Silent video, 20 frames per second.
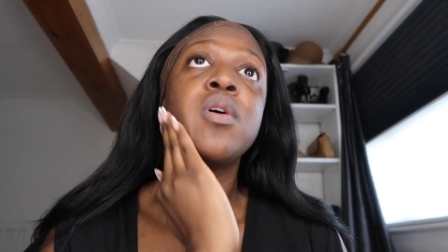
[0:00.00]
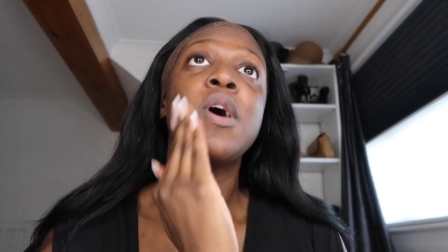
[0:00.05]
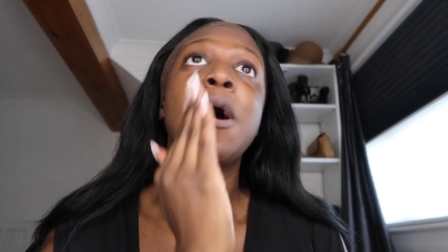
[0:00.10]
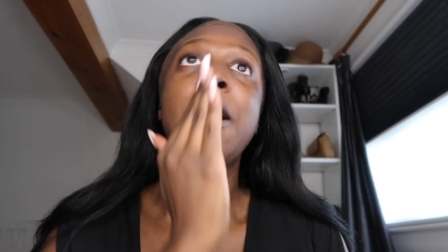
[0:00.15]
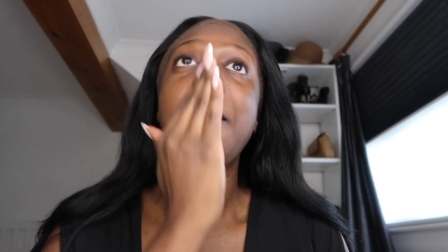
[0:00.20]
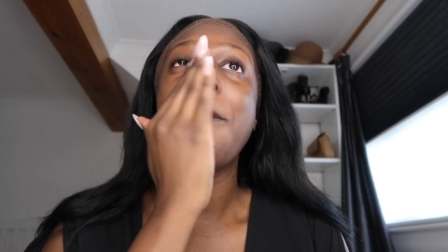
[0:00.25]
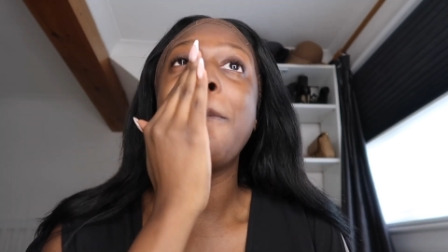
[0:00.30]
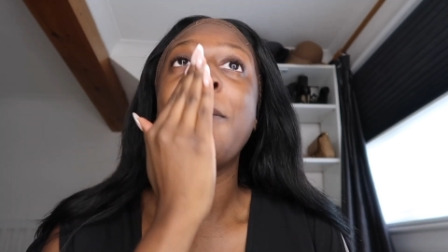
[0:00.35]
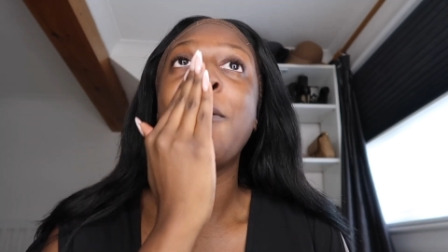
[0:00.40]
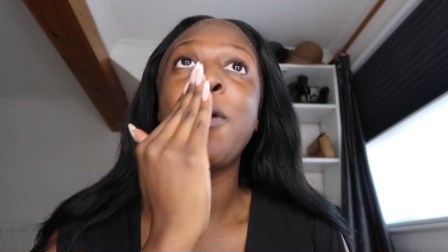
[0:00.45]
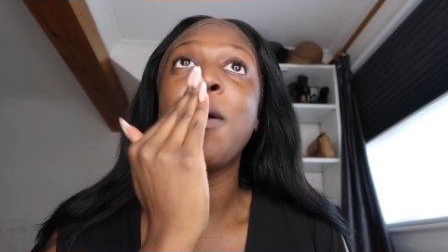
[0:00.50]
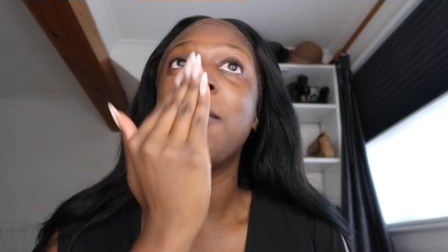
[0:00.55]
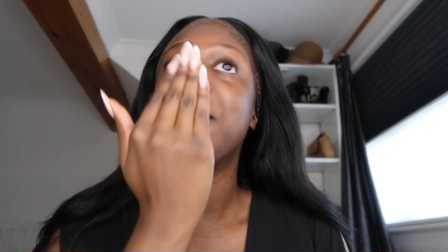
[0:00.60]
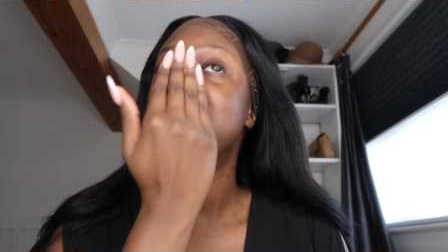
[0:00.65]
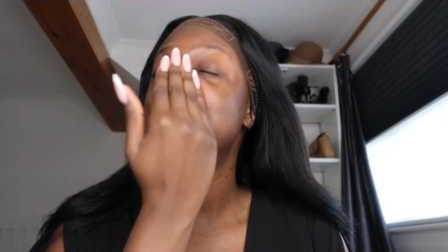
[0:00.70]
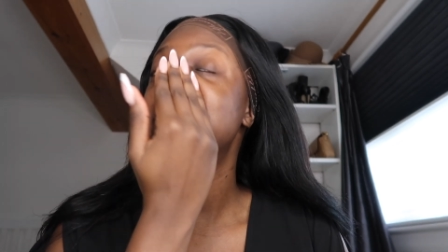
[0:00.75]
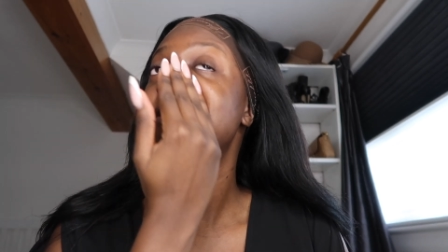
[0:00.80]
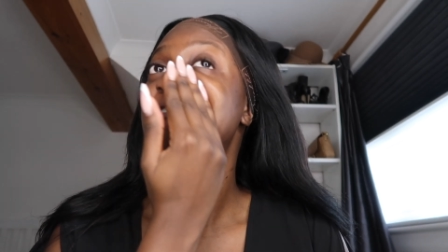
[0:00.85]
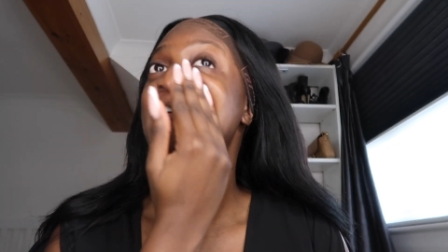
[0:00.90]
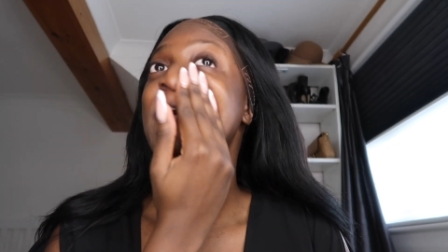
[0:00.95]
um,
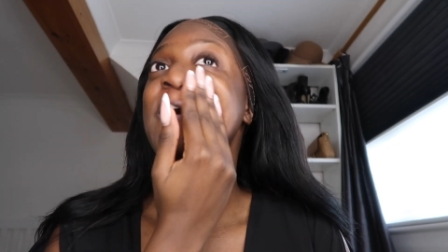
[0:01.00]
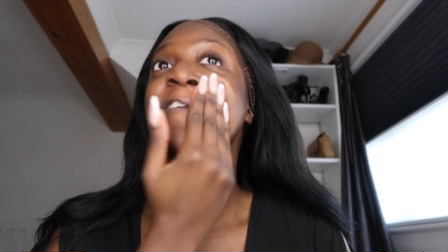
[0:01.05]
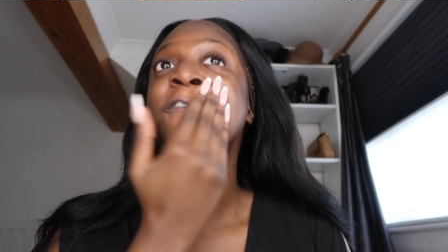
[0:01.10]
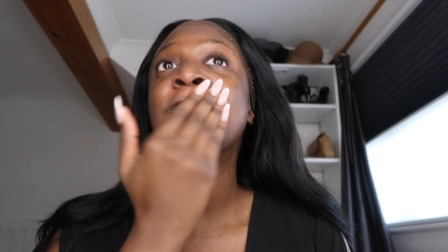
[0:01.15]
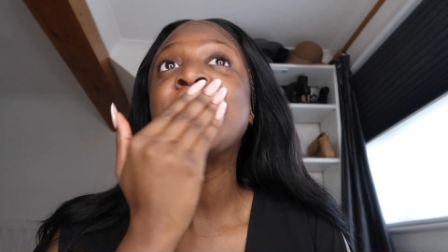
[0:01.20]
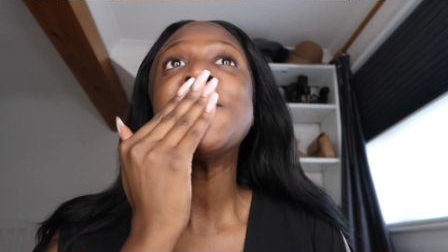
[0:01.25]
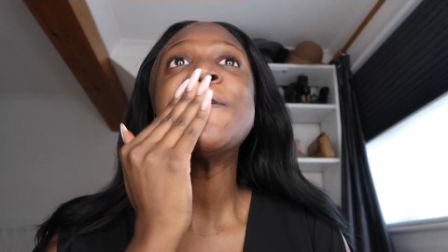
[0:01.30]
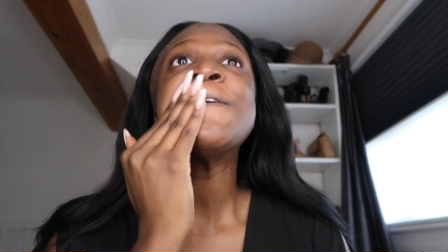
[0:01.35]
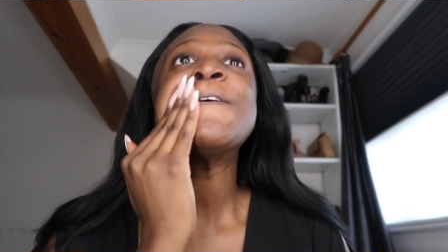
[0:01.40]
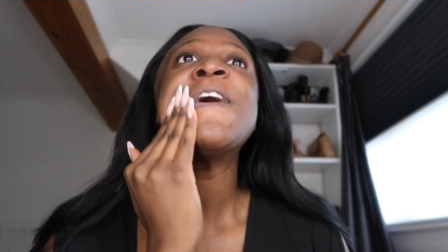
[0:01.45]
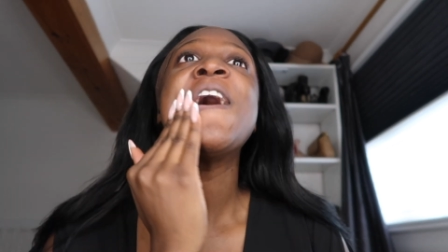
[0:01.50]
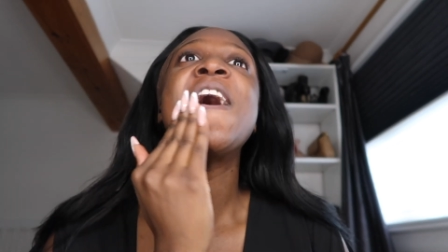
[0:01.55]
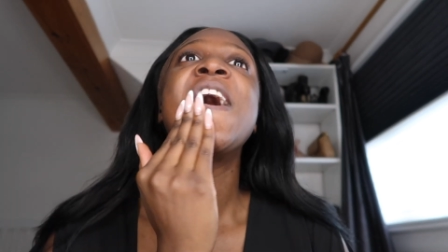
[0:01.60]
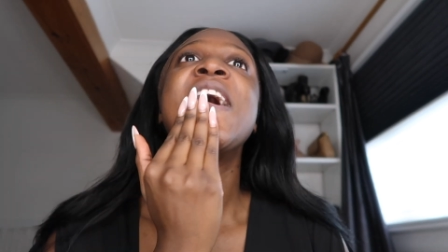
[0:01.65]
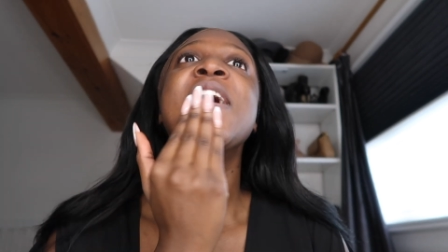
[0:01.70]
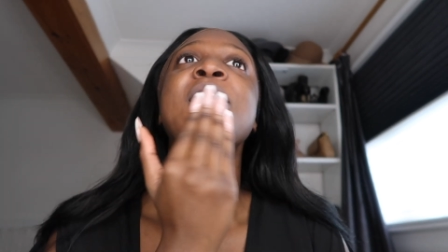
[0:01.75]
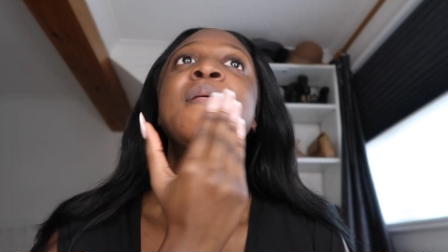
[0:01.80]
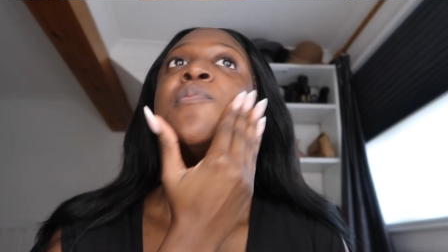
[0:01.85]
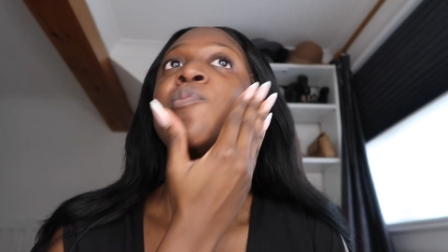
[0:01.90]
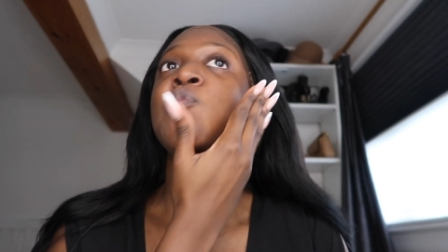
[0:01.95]
women's event
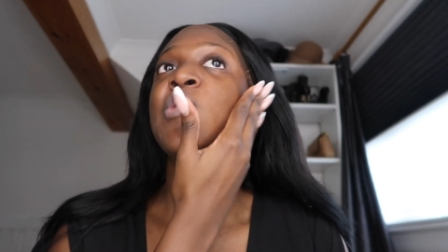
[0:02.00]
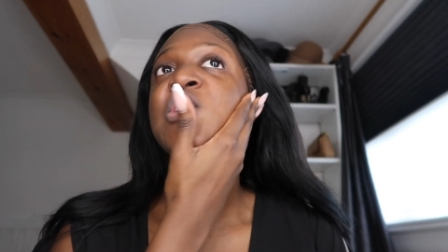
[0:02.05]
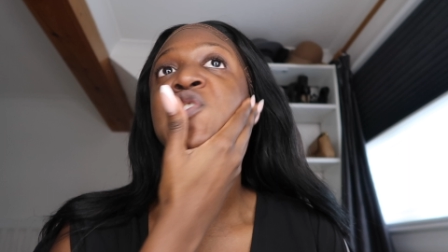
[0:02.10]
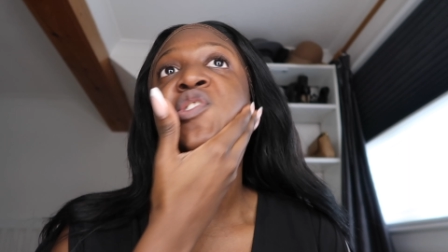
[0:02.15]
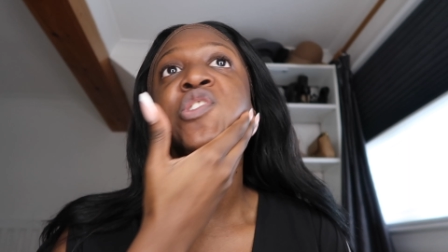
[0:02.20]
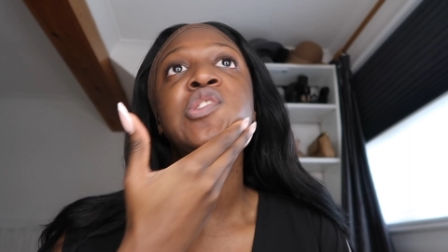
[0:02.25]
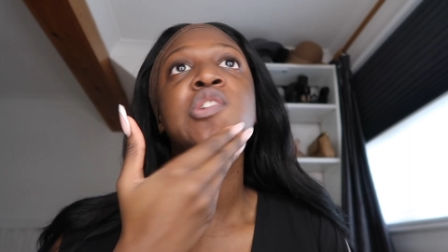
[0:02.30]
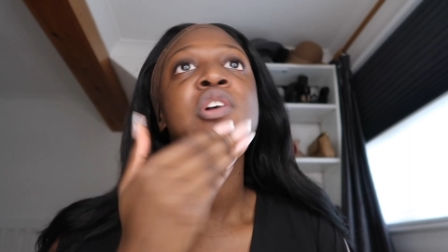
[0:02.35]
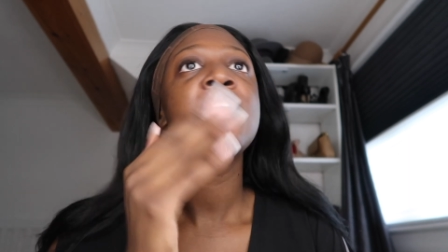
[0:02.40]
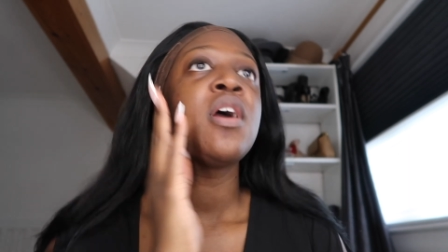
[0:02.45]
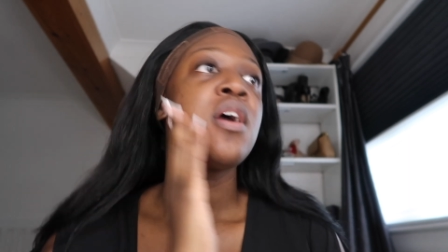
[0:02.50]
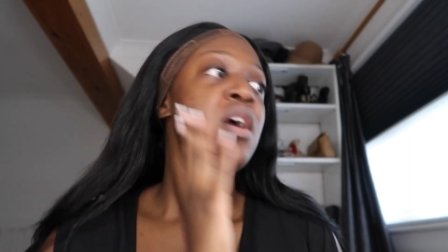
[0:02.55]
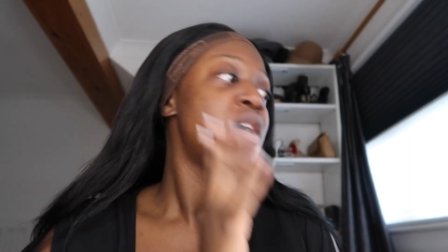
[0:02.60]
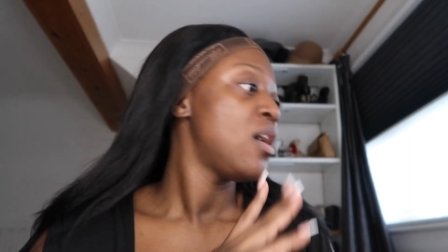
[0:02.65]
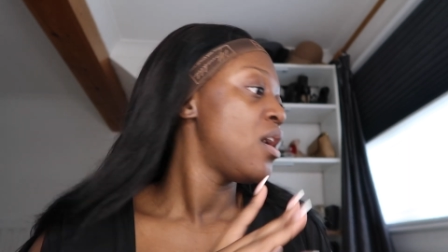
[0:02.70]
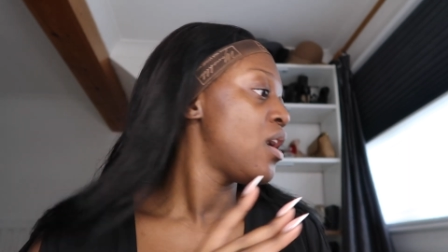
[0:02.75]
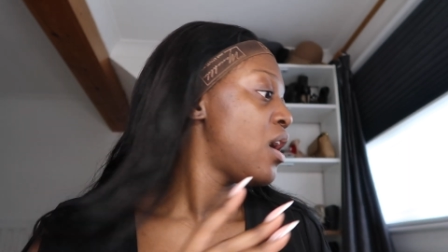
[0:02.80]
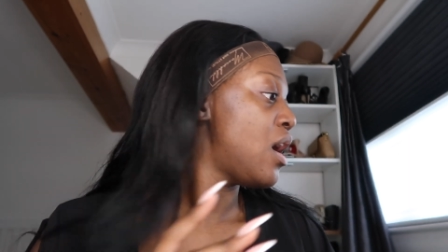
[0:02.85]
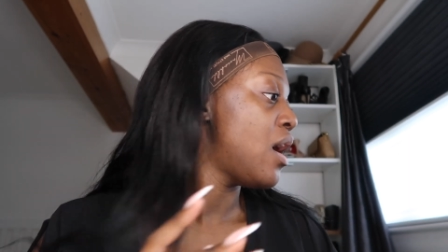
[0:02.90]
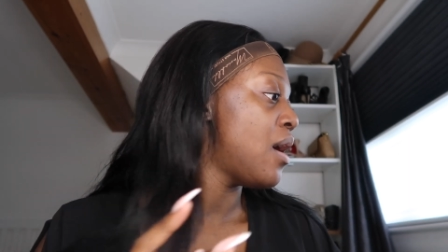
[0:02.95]
um, which
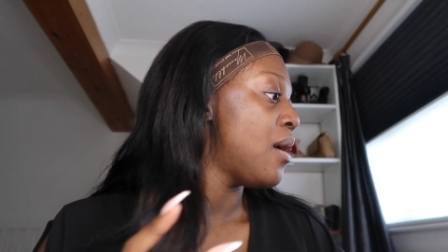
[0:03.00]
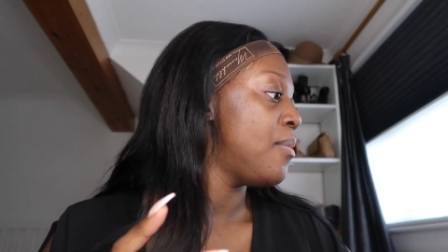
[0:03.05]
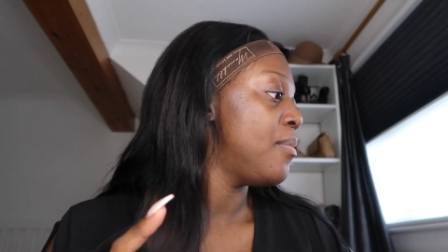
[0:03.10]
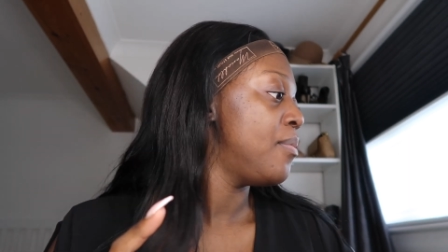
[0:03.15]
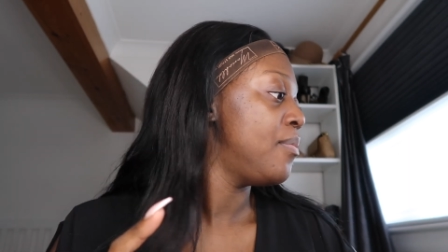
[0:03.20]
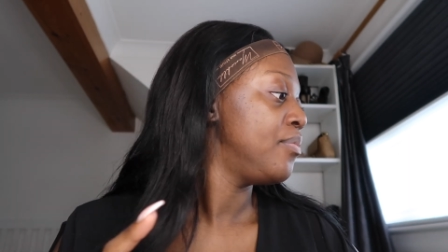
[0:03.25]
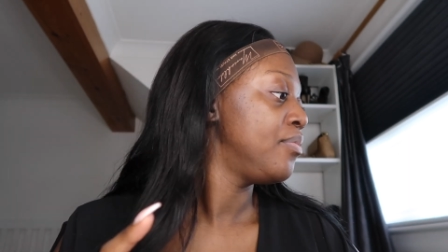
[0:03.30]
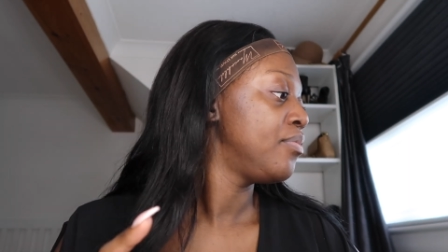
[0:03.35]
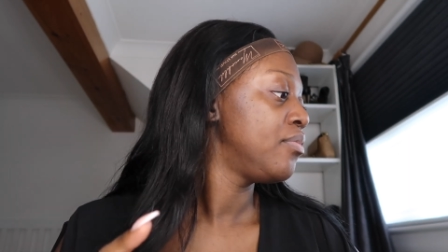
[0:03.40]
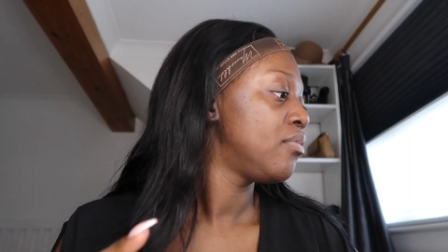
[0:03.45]
um,